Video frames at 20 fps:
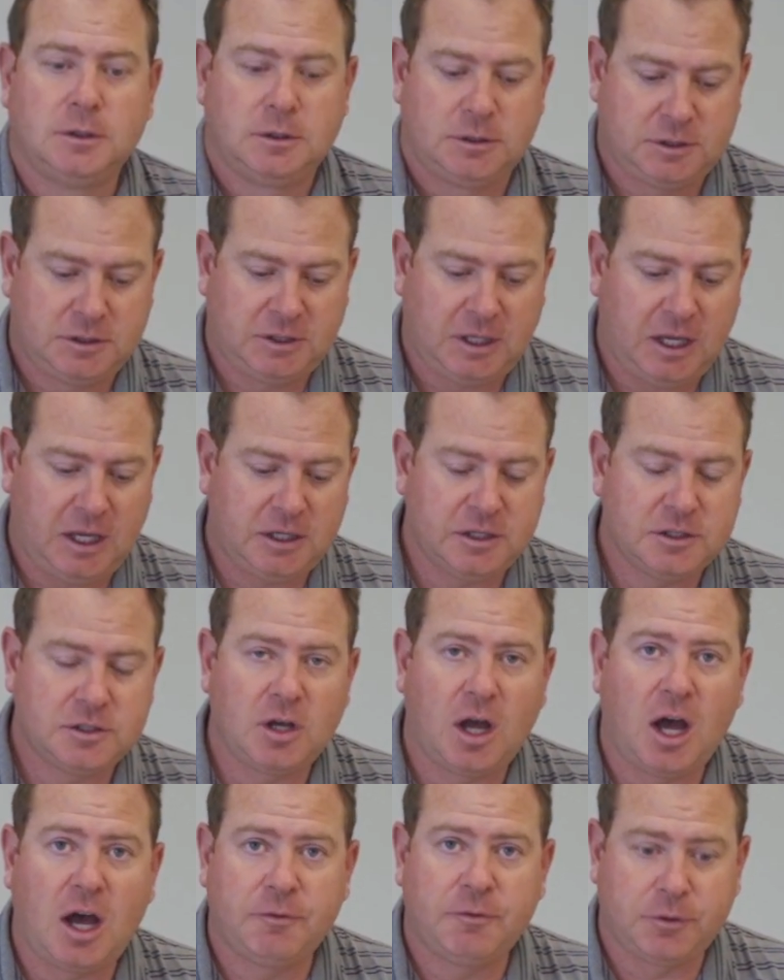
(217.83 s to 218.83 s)
Steak is
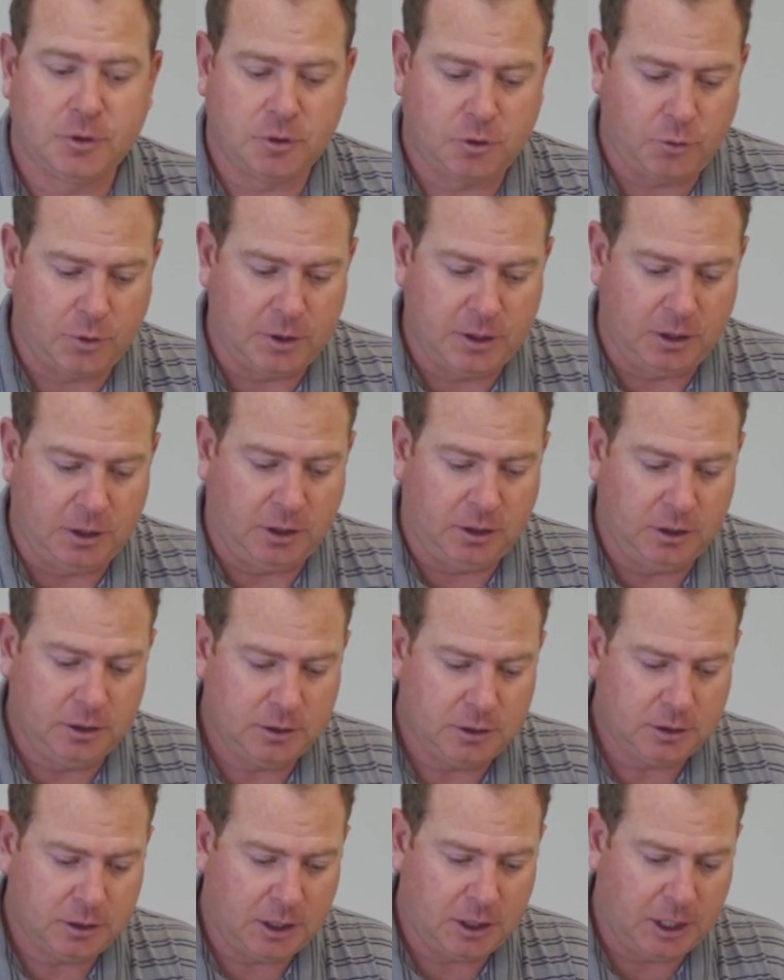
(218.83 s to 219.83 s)
off the grill,
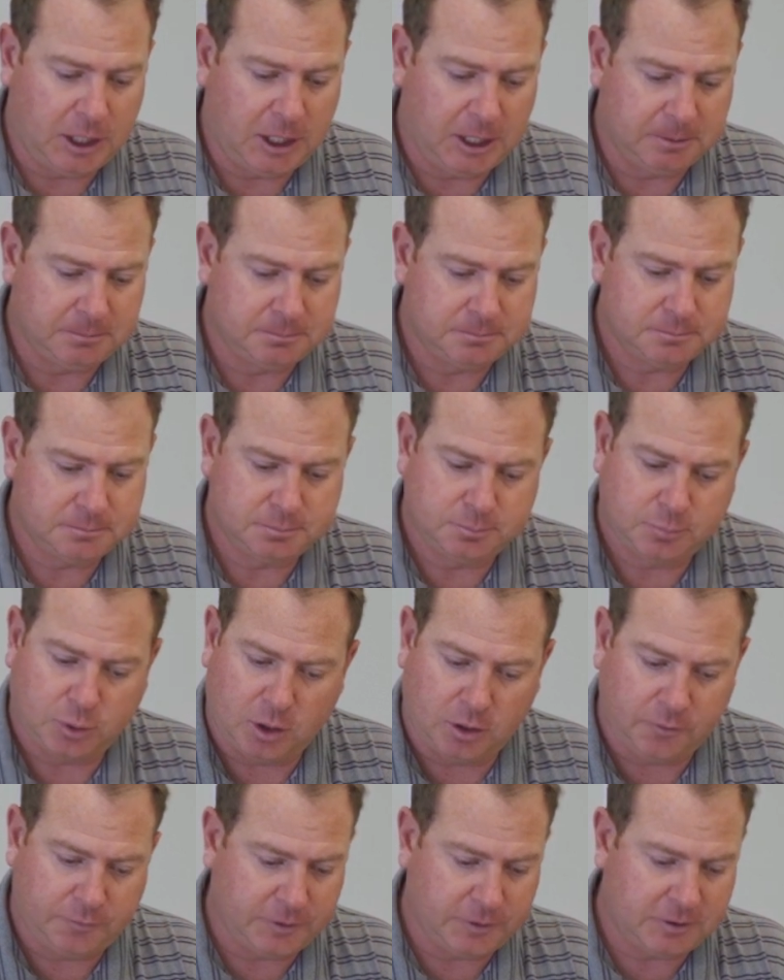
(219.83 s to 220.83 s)

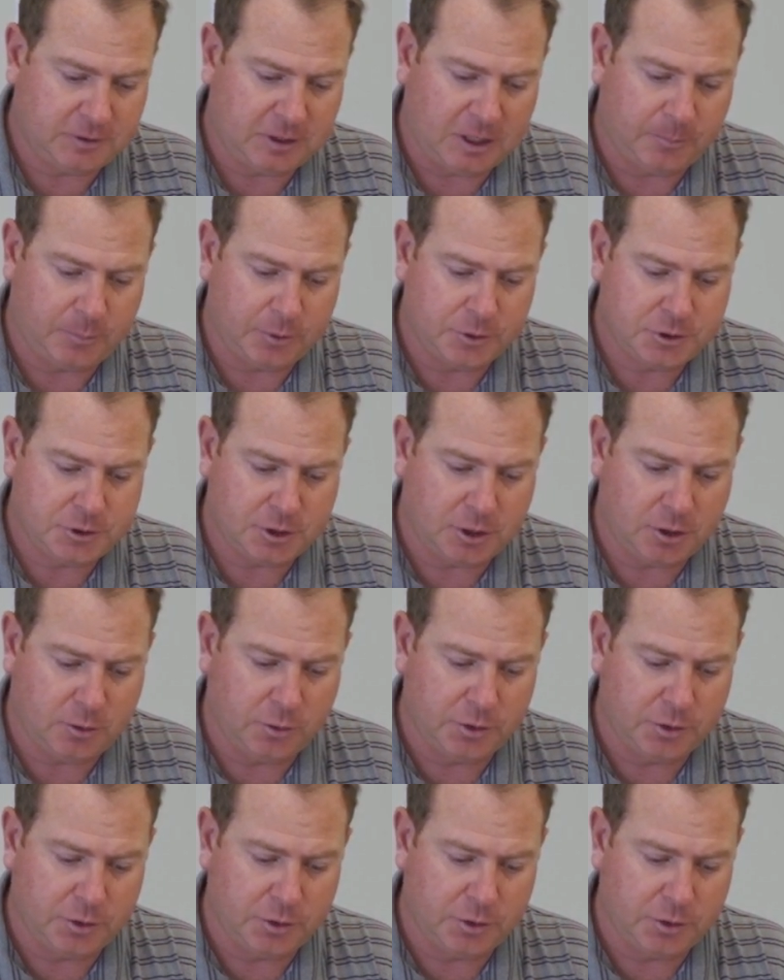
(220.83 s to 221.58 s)
perfect temperature.